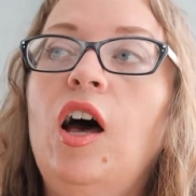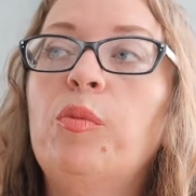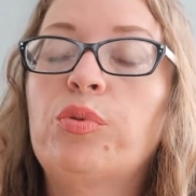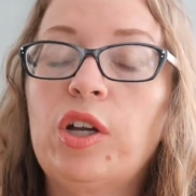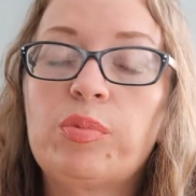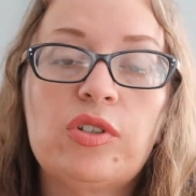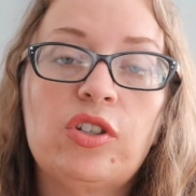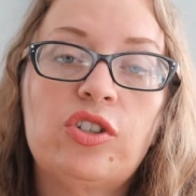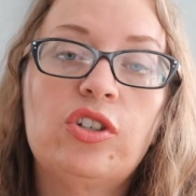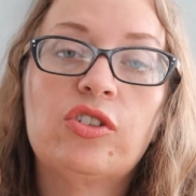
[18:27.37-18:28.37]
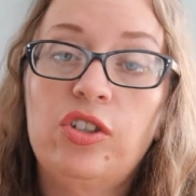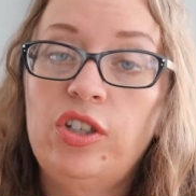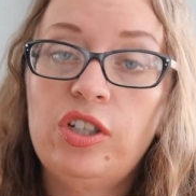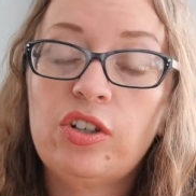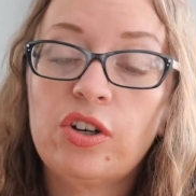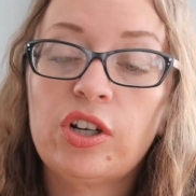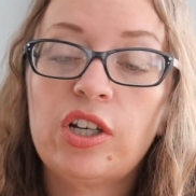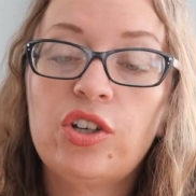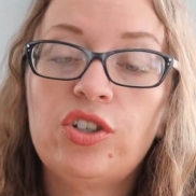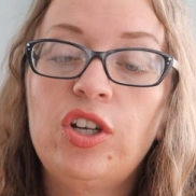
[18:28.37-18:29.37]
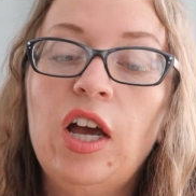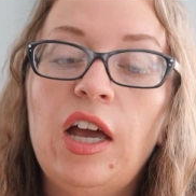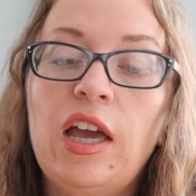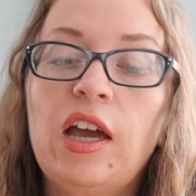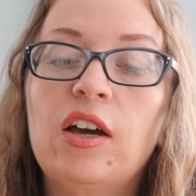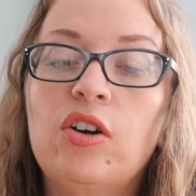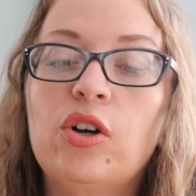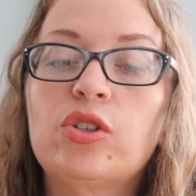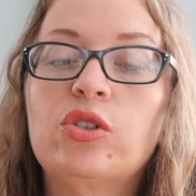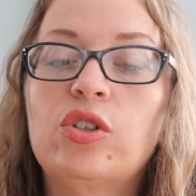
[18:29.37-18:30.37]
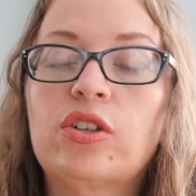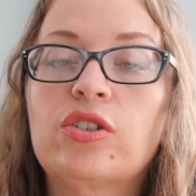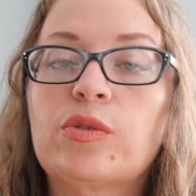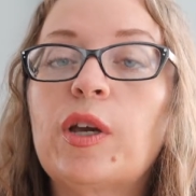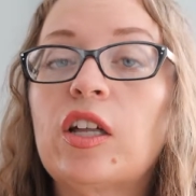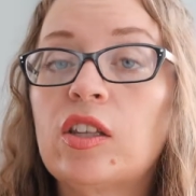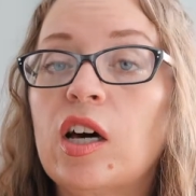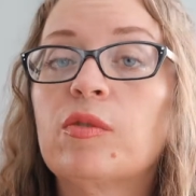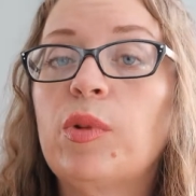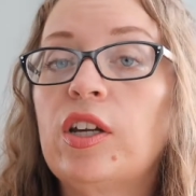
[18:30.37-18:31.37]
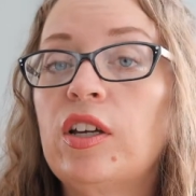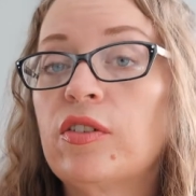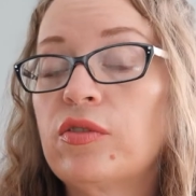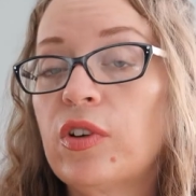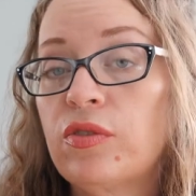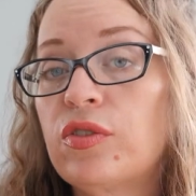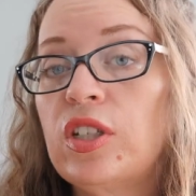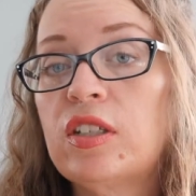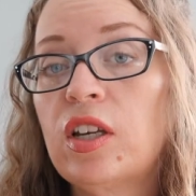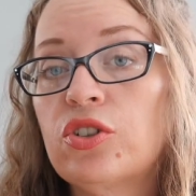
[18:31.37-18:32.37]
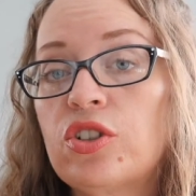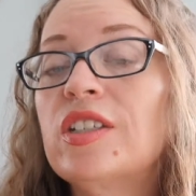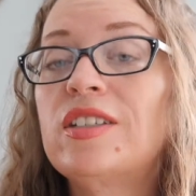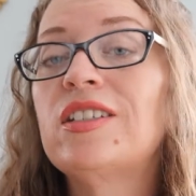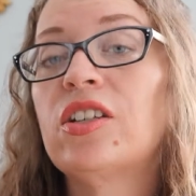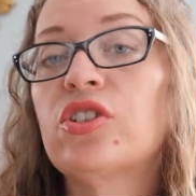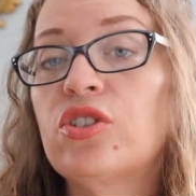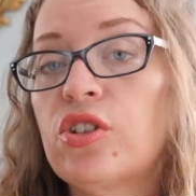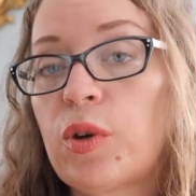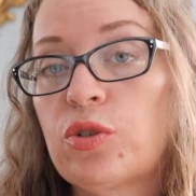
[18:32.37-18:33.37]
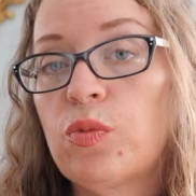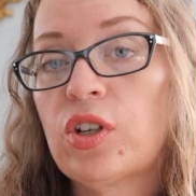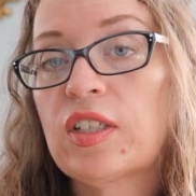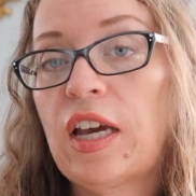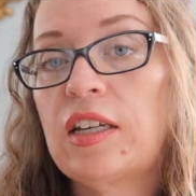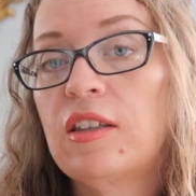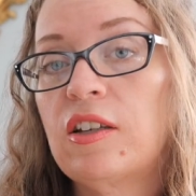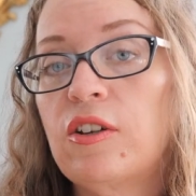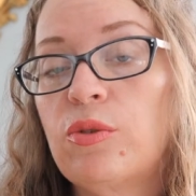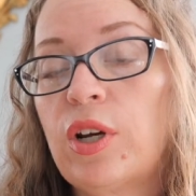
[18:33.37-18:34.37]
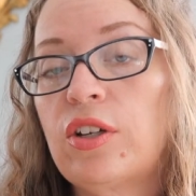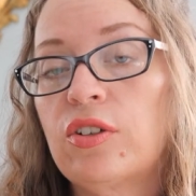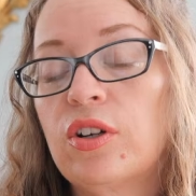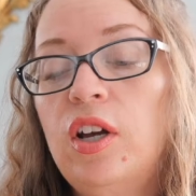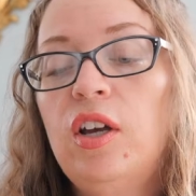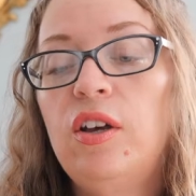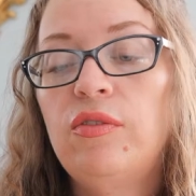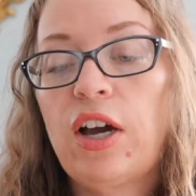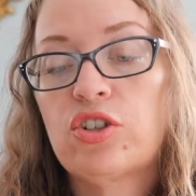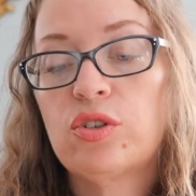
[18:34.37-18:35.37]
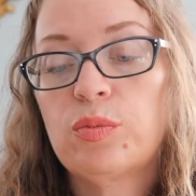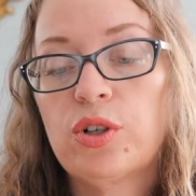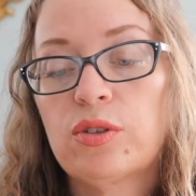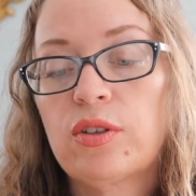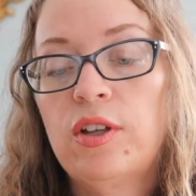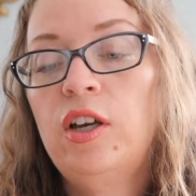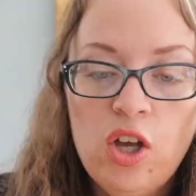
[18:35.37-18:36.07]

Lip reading: Upright positions are discouraged, and also doctors make a lot of money off of C-sections, and C-sections are much more exciting than a regular vaginal birth.